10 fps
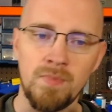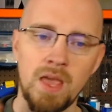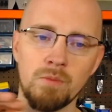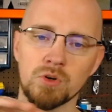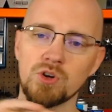
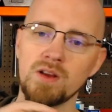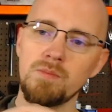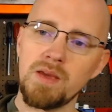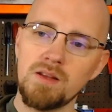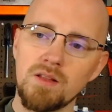And we're trying to
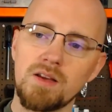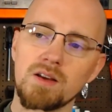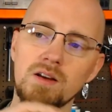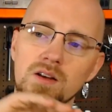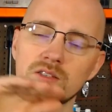make like
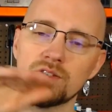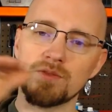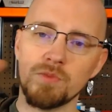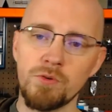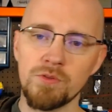a
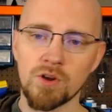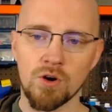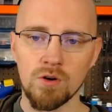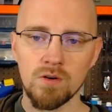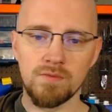smooth
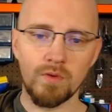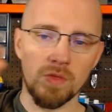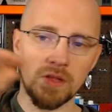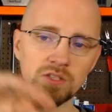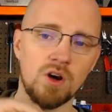curve
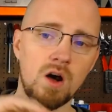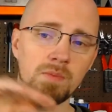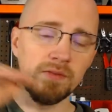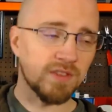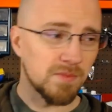on the top
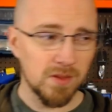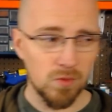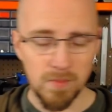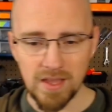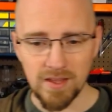of something
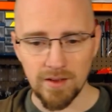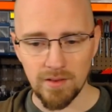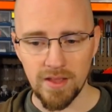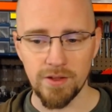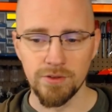we're making out of
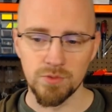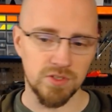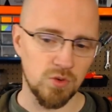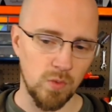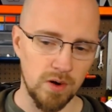Legos with
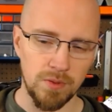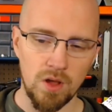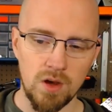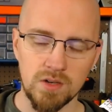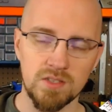square
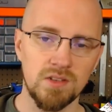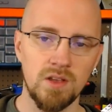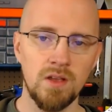blocks.